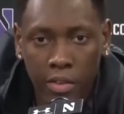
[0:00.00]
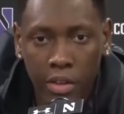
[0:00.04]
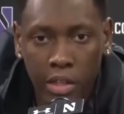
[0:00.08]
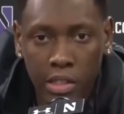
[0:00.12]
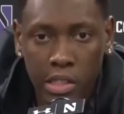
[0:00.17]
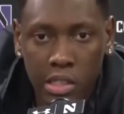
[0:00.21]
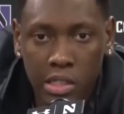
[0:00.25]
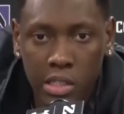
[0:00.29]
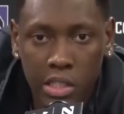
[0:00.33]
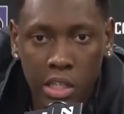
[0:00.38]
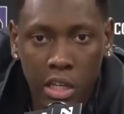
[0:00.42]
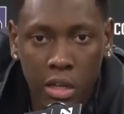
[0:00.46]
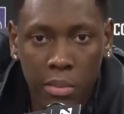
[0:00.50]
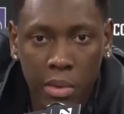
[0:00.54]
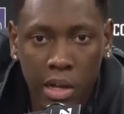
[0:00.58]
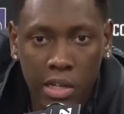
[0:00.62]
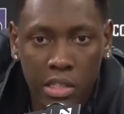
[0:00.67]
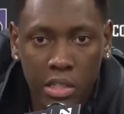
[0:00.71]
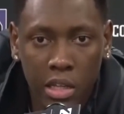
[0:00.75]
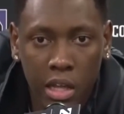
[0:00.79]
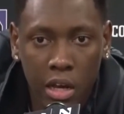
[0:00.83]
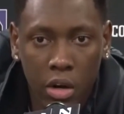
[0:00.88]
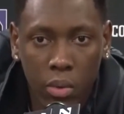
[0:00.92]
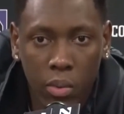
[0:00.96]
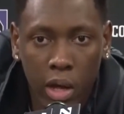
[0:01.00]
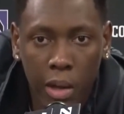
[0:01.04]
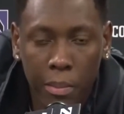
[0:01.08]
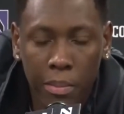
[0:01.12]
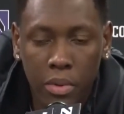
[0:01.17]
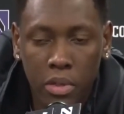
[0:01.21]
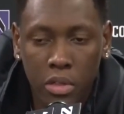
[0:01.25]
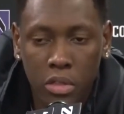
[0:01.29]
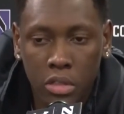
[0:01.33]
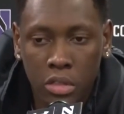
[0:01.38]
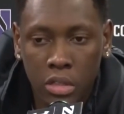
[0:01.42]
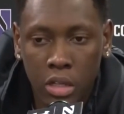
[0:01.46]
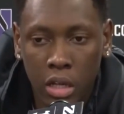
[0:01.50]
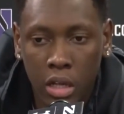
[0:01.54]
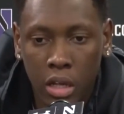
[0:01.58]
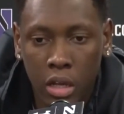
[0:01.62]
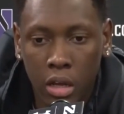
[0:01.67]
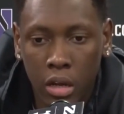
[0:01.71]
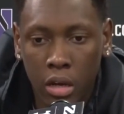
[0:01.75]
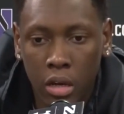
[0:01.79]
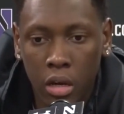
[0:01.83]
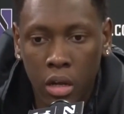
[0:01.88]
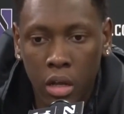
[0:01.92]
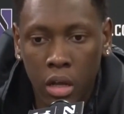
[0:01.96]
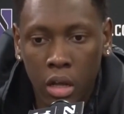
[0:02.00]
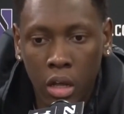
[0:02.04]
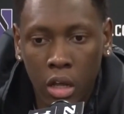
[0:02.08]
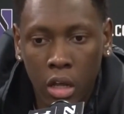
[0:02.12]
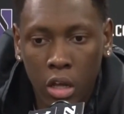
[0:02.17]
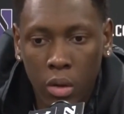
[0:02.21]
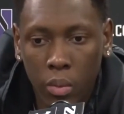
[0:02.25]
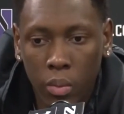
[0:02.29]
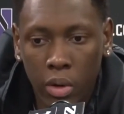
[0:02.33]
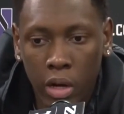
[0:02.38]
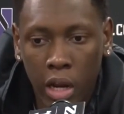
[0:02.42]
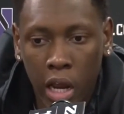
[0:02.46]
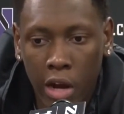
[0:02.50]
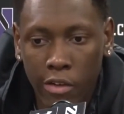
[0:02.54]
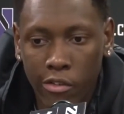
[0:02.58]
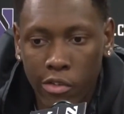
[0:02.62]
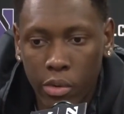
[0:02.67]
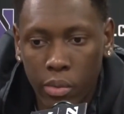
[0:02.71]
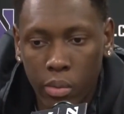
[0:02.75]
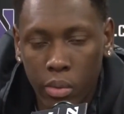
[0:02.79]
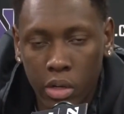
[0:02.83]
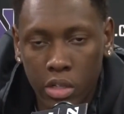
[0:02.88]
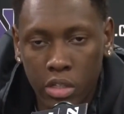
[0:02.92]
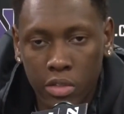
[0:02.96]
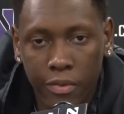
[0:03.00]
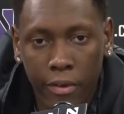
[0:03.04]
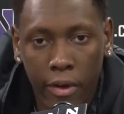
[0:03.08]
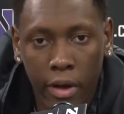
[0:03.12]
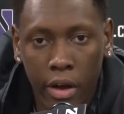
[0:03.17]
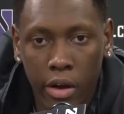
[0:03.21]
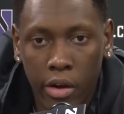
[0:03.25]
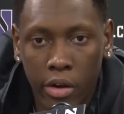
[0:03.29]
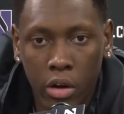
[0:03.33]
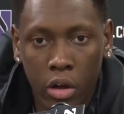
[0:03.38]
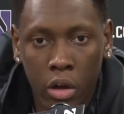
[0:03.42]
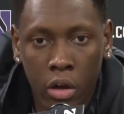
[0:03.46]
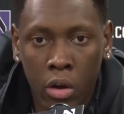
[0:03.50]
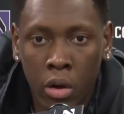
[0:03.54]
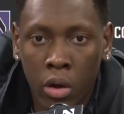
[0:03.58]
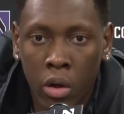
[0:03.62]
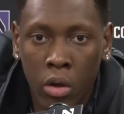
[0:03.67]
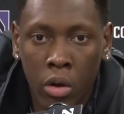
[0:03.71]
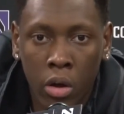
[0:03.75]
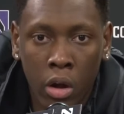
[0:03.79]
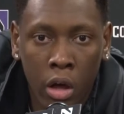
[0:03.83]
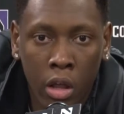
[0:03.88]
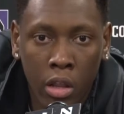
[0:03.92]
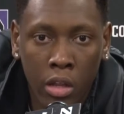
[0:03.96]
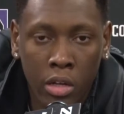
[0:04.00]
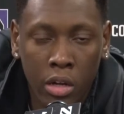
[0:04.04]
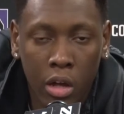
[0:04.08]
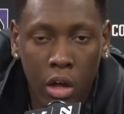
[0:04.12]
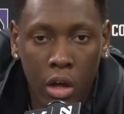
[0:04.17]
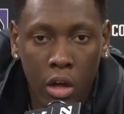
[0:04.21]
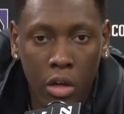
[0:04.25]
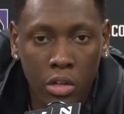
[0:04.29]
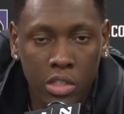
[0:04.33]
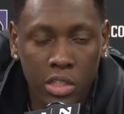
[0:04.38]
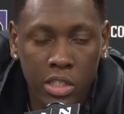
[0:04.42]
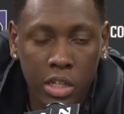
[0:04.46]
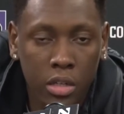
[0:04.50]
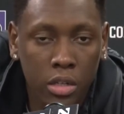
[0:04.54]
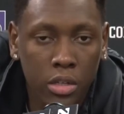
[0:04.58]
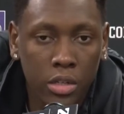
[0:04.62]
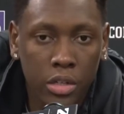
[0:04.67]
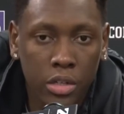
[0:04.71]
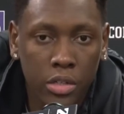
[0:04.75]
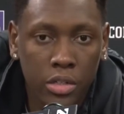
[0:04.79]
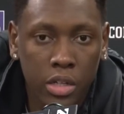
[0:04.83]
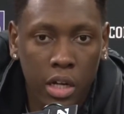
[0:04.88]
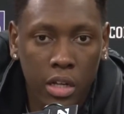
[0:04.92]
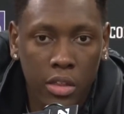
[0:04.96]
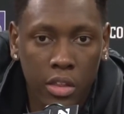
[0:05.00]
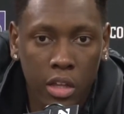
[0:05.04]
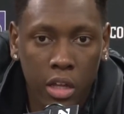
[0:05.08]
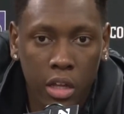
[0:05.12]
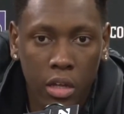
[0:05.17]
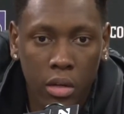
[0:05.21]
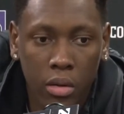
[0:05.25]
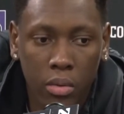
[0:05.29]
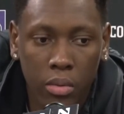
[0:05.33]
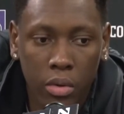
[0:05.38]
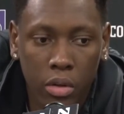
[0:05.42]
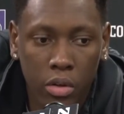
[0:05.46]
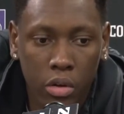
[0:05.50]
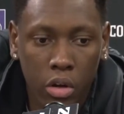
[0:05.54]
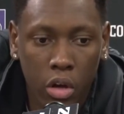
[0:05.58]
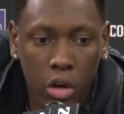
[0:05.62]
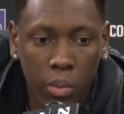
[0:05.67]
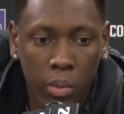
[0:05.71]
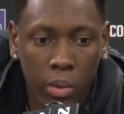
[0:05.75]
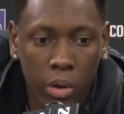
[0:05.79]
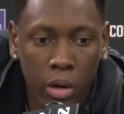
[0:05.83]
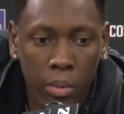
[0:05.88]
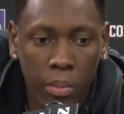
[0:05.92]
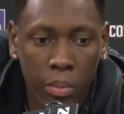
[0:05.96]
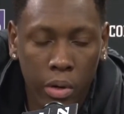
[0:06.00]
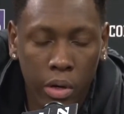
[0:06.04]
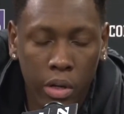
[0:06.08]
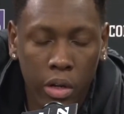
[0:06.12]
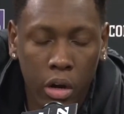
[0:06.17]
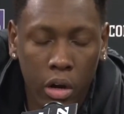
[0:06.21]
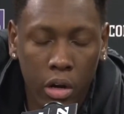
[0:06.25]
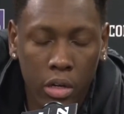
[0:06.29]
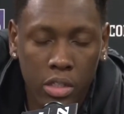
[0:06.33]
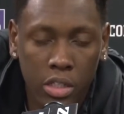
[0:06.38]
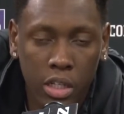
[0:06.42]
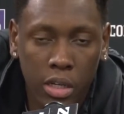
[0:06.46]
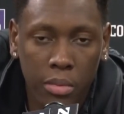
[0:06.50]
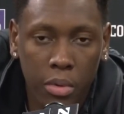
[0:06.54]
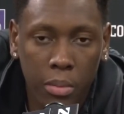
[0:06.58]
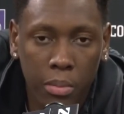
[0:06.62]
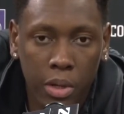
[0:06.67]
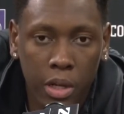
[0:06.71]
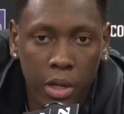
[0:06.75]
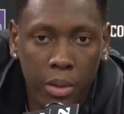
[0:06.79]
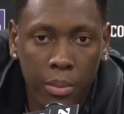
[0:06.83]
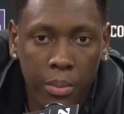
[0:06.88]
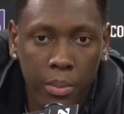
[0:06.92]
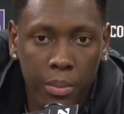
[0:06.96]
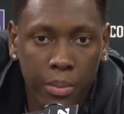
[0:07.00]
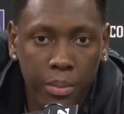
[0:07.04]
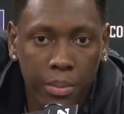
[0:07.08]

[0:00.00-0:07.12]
think this team has a lot of weapons, and when everyone's firing on all cylinders, I think, you know, we're a pretty hard team to beat.